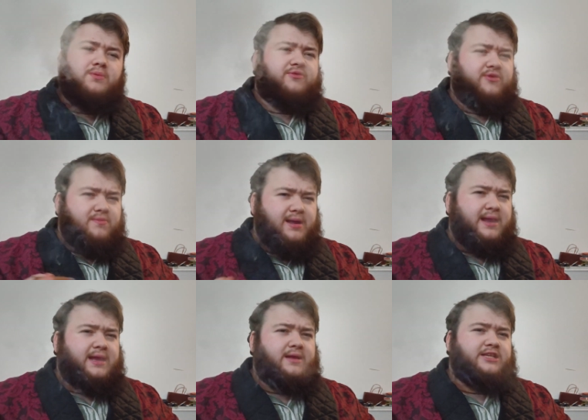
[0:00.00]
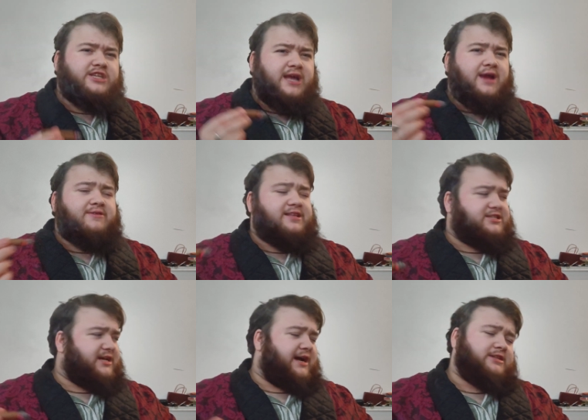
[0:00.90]
But for me, a cigar of
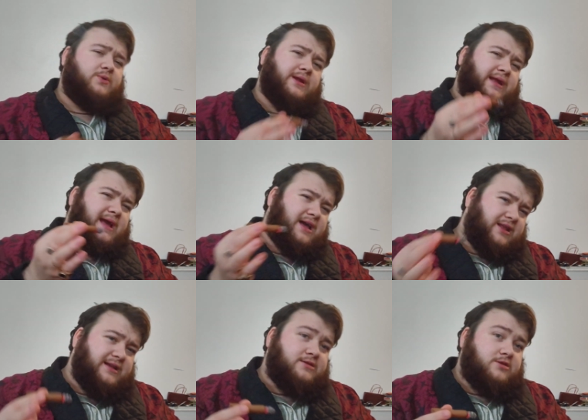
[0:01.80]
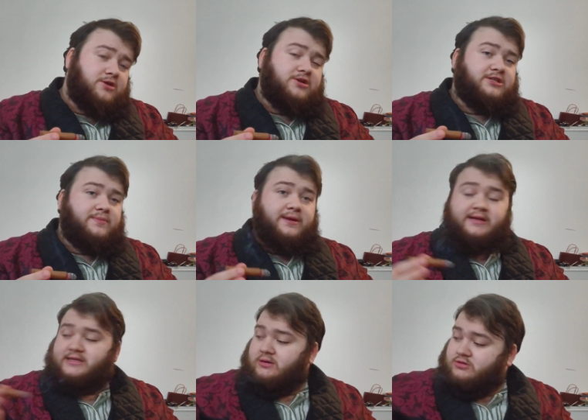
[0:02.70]
this size, I want to get at least 30
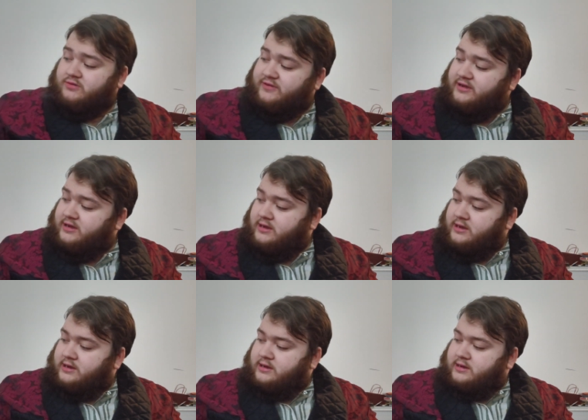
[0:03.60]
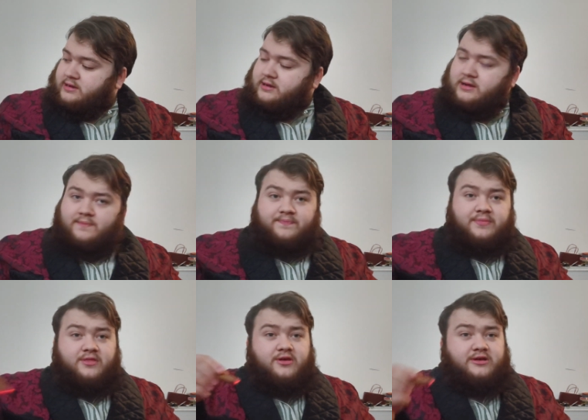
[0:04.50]
minutes out of it.
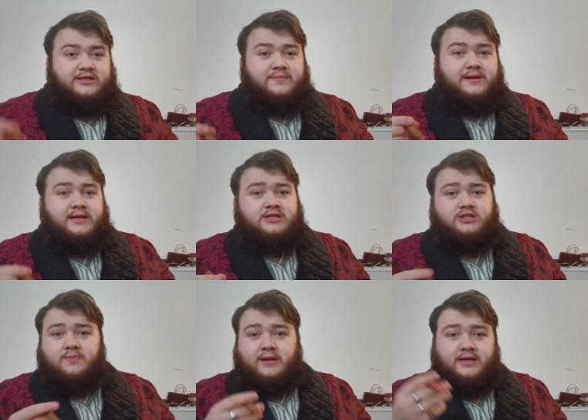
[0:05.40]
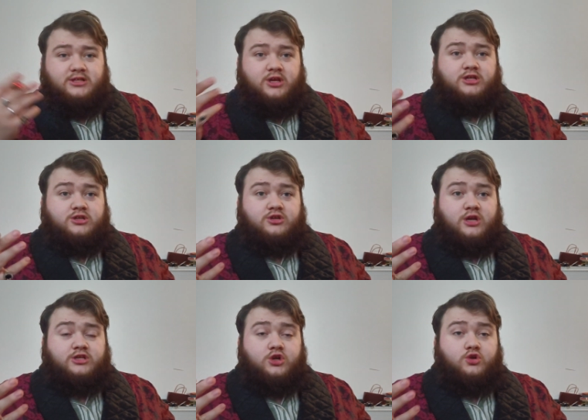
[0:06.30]
30 minutes to me is a